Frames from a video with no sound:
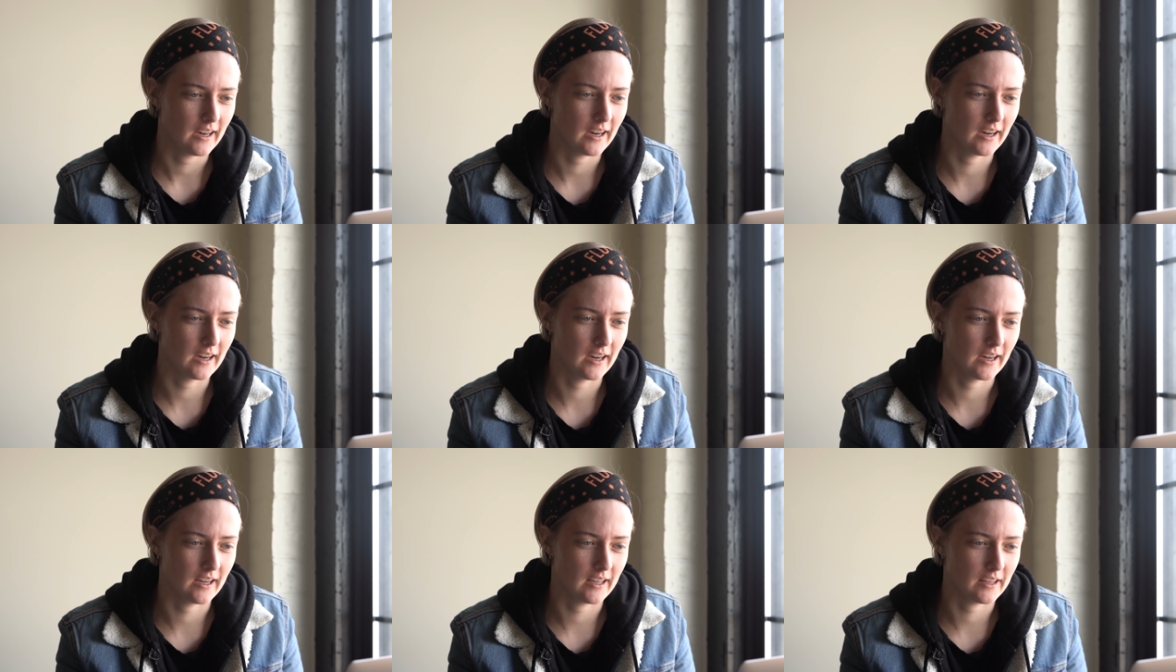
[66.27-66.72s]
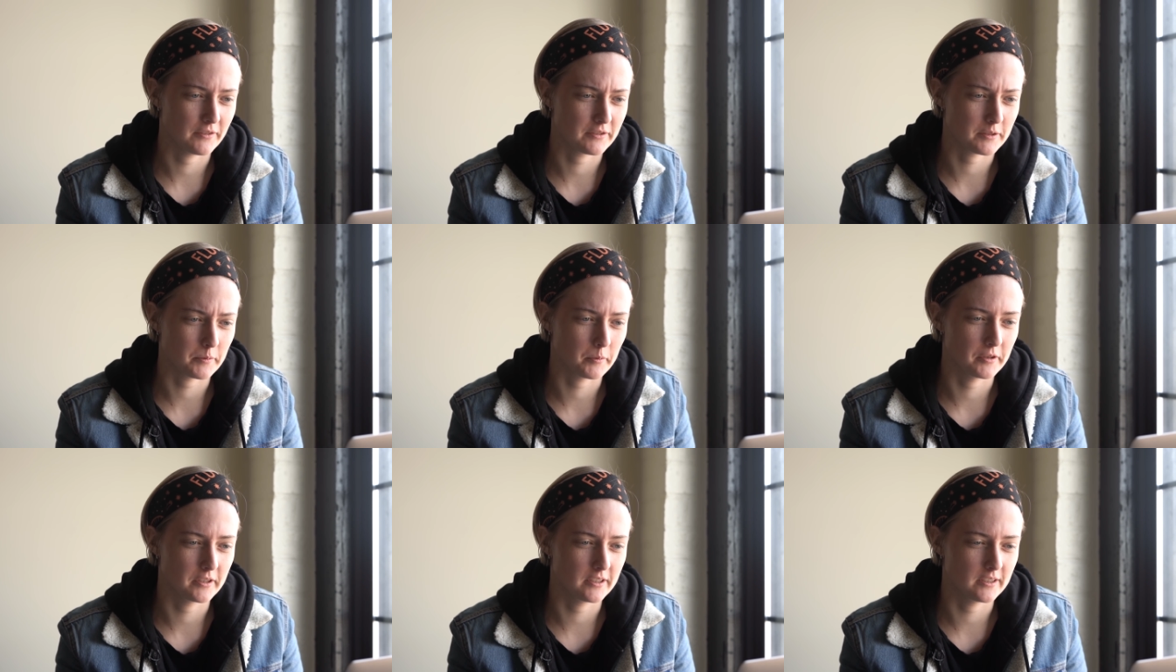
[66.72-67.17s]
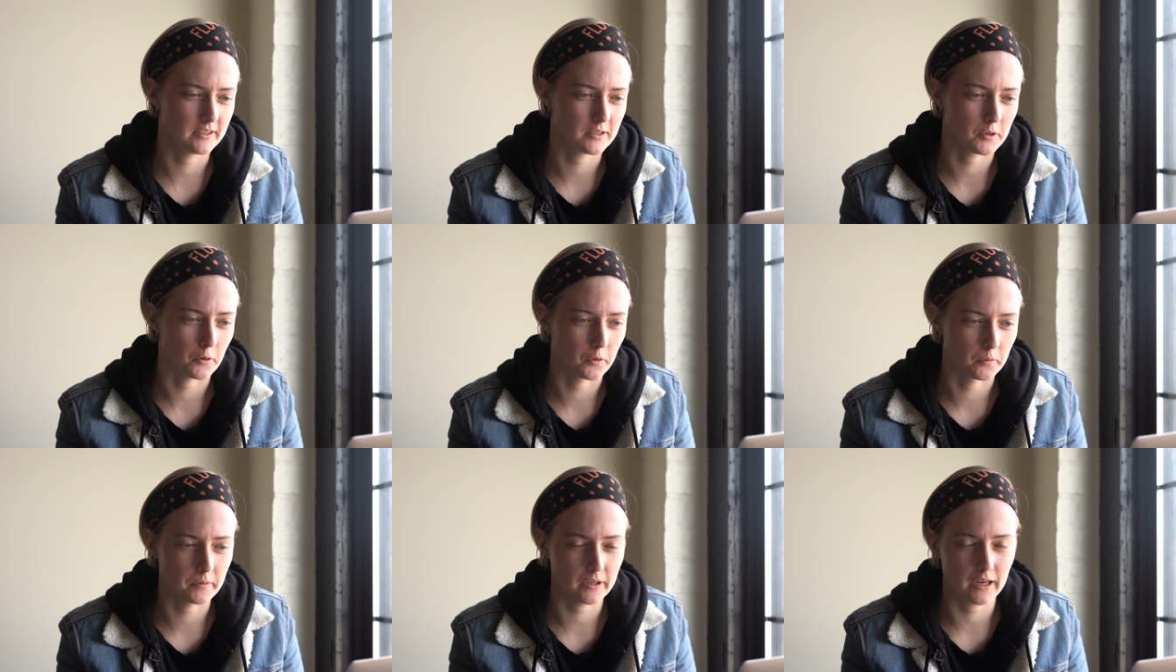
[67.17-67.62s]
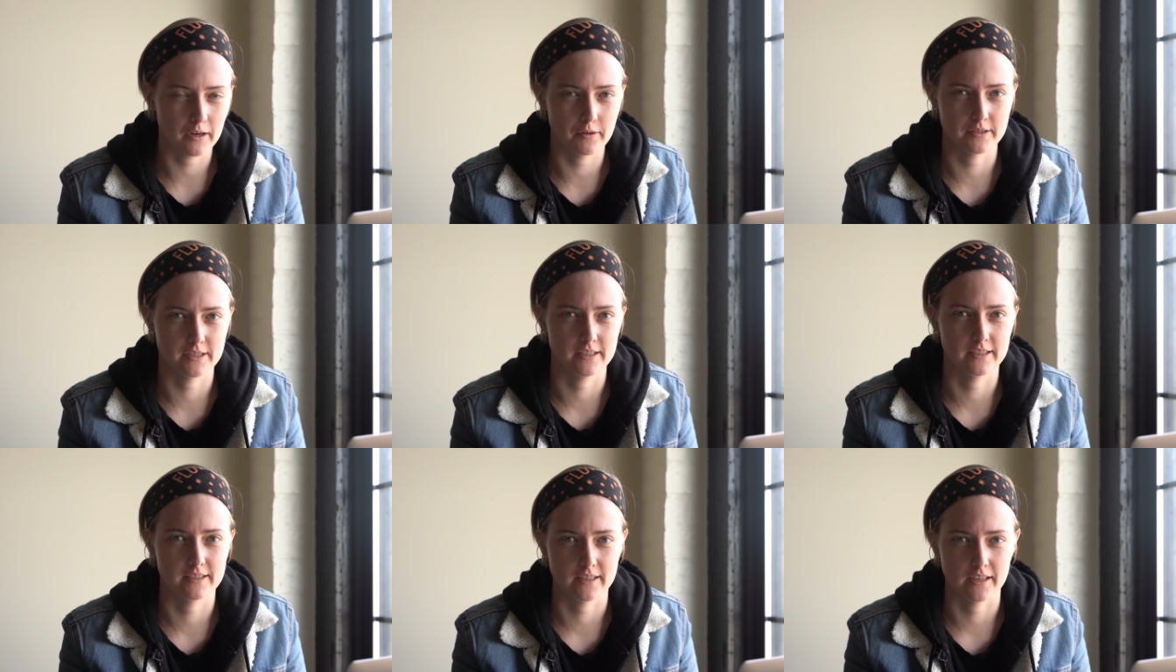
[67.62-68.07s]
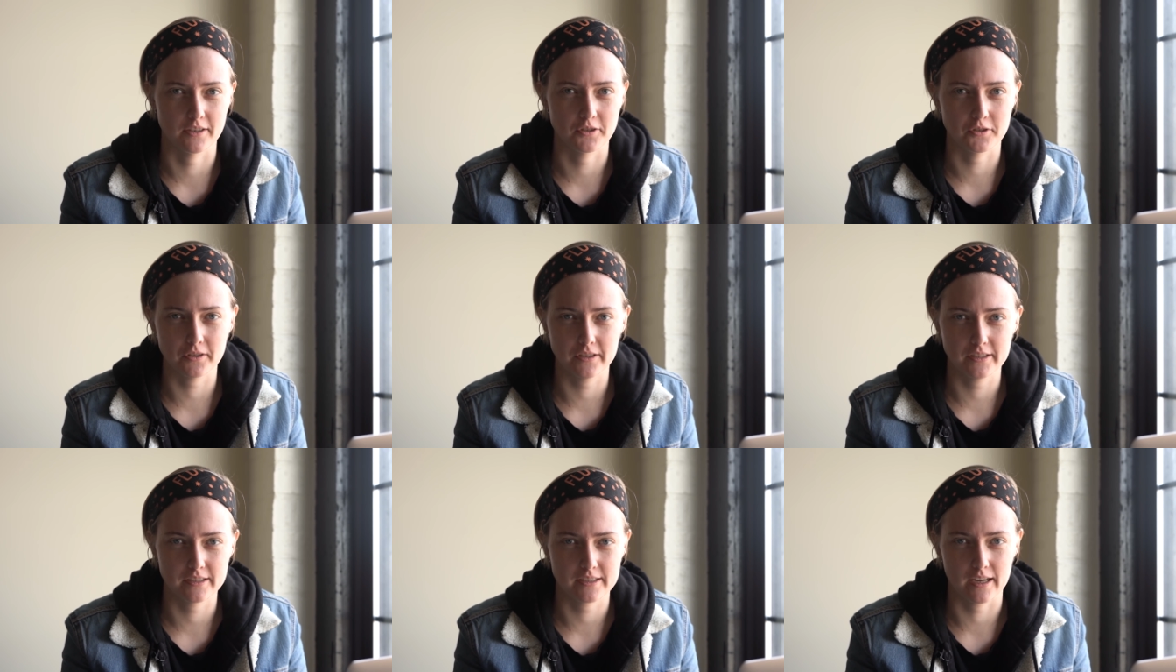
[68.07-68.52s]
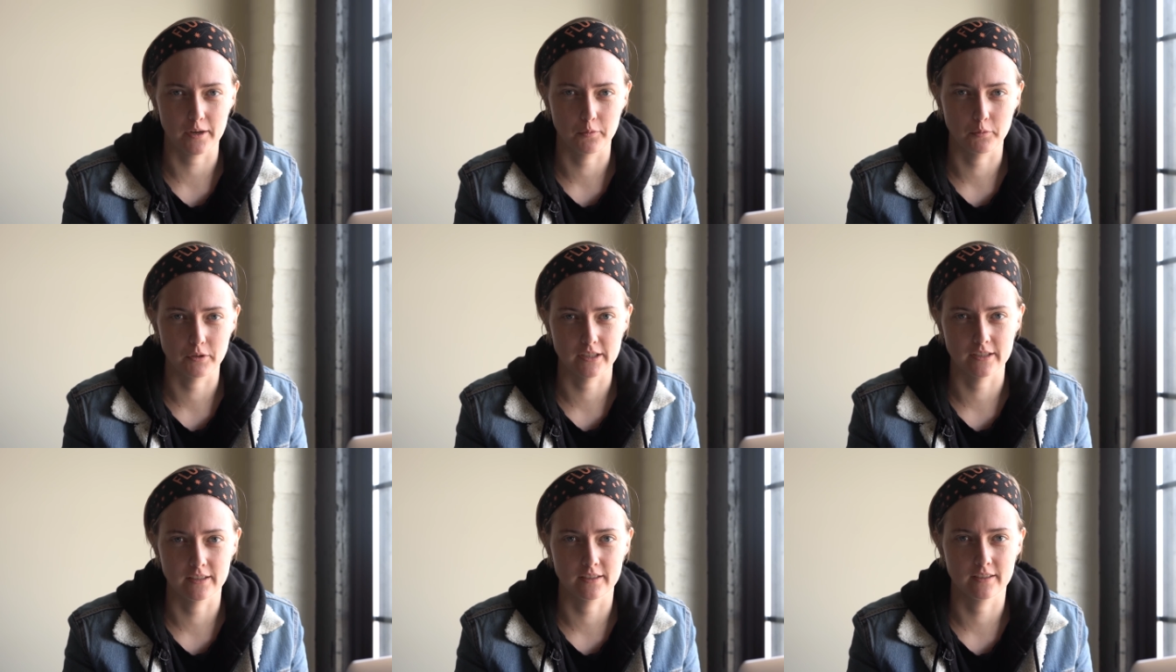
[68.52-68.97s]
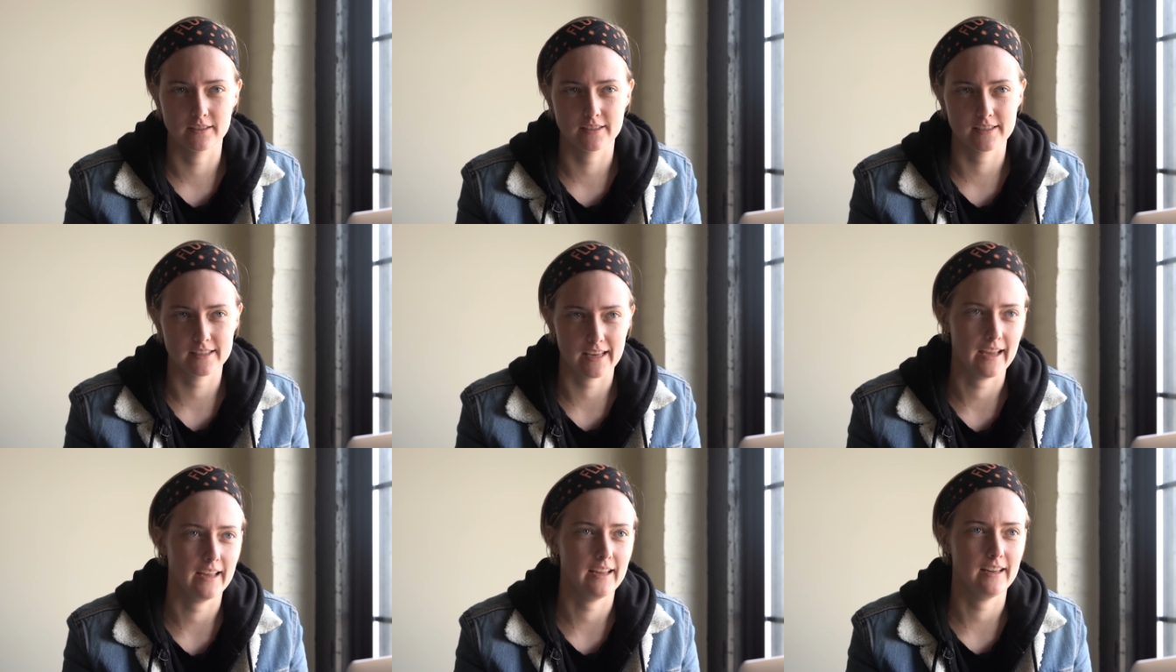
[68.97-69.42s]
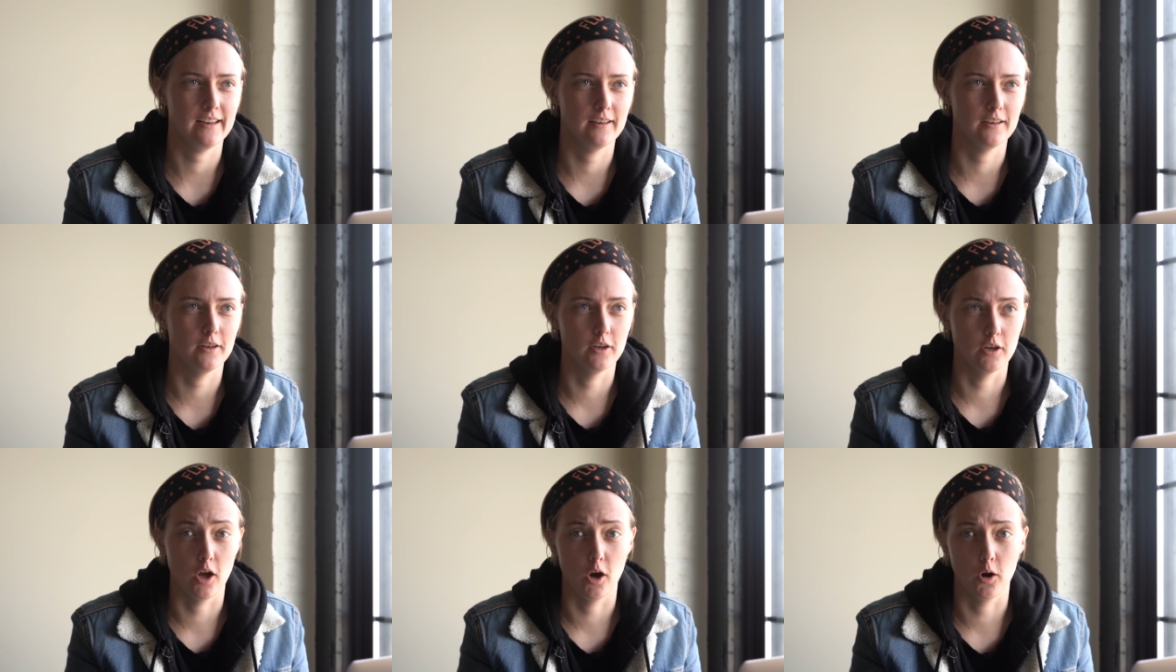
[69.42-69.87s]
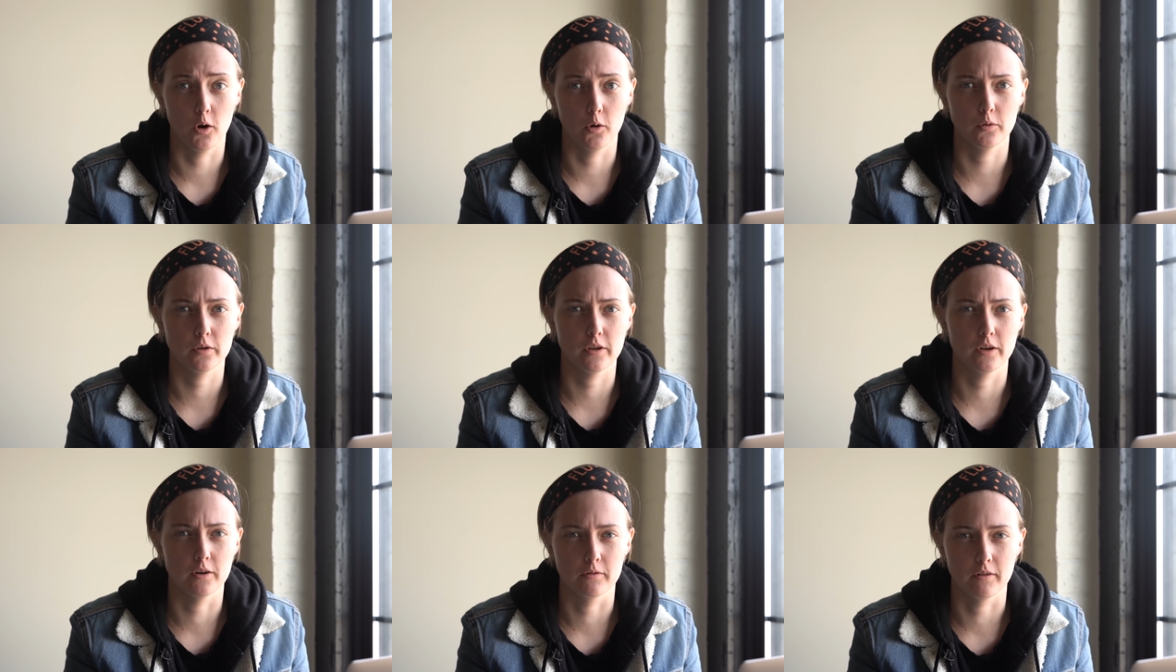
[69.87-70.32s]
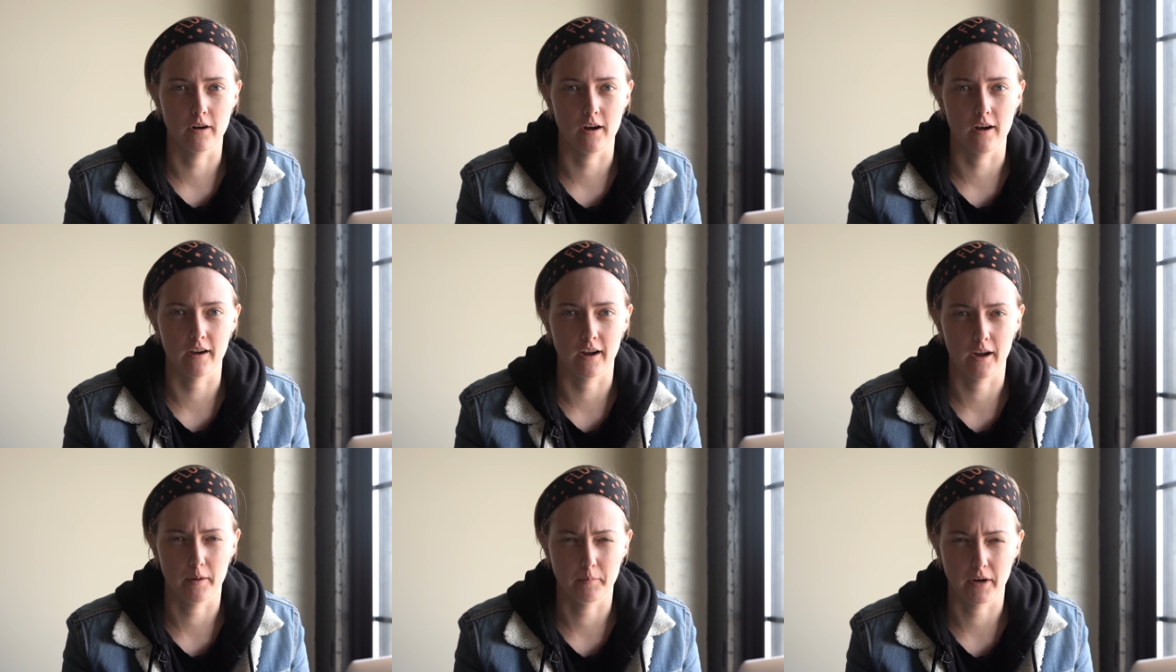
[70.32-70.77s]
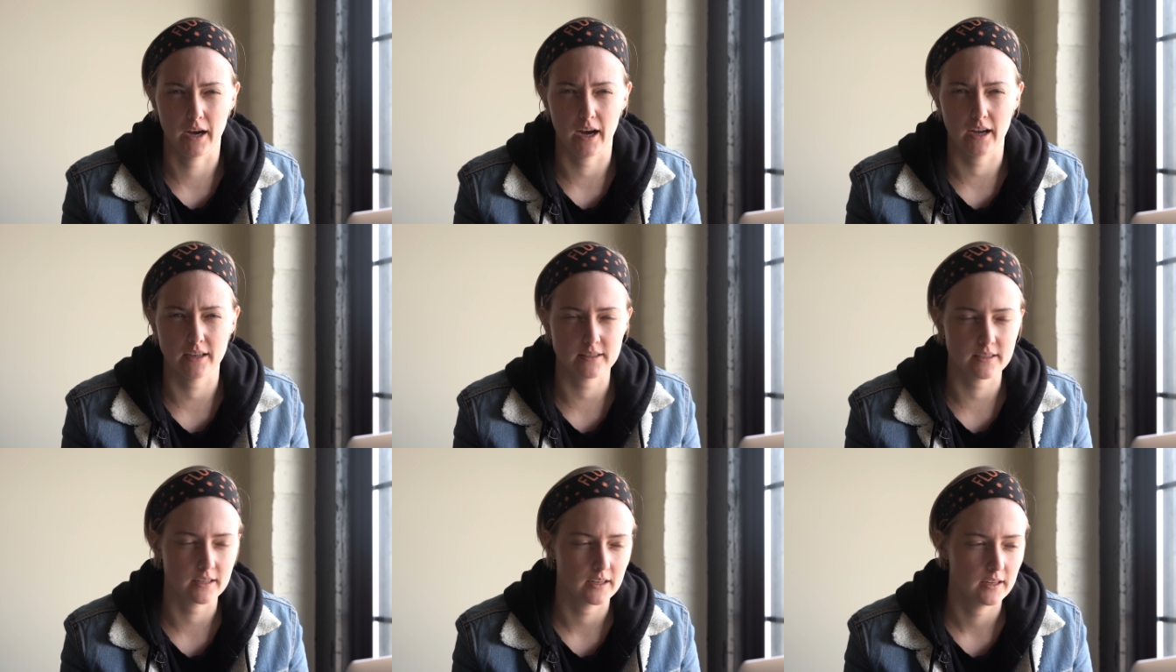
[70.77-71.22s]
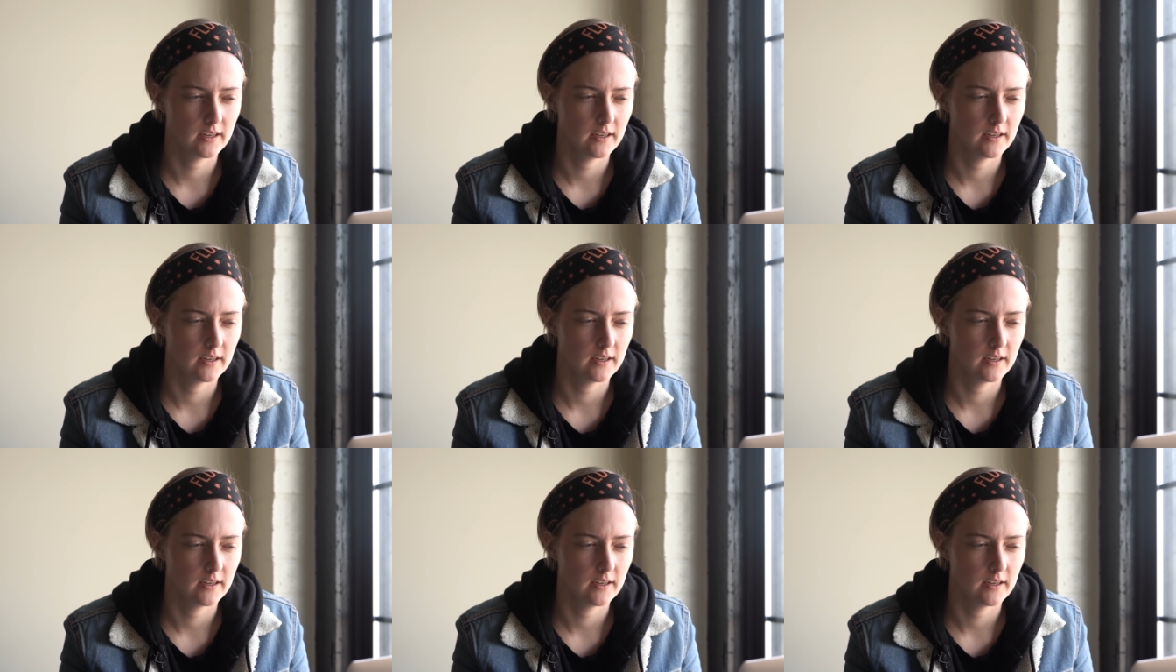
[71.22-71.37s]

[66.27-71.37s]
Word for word: Uh, if someone told me I was an essentialist, I wouldn't say, no, you're wrong, I'm not.